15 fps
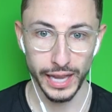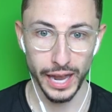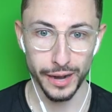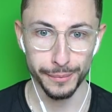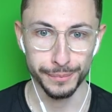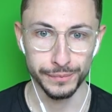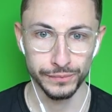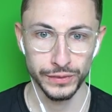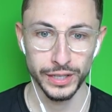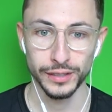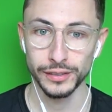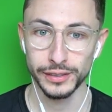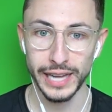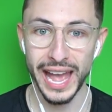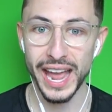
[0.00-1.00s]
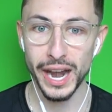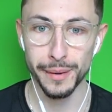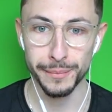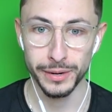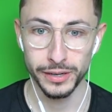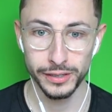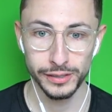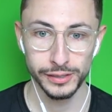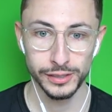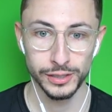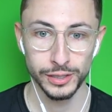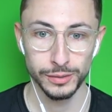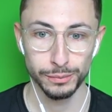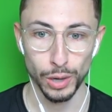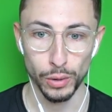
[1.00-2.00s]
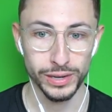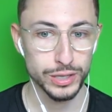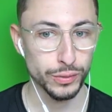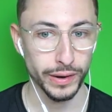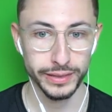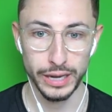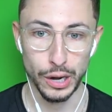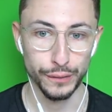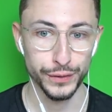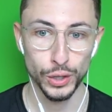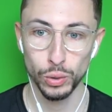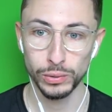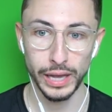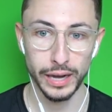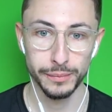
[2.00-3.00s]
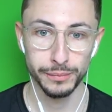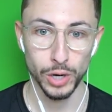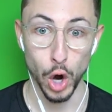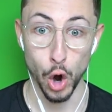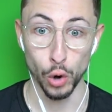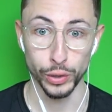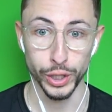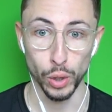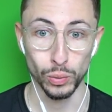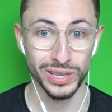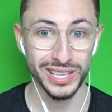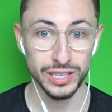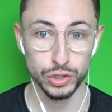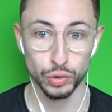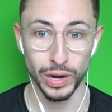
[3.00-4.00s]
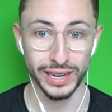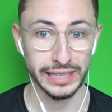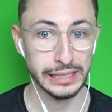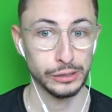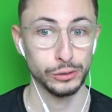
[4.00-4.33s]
Get him. Get him. Oh, he's right there. If you don't get him, oh, yo, he is trying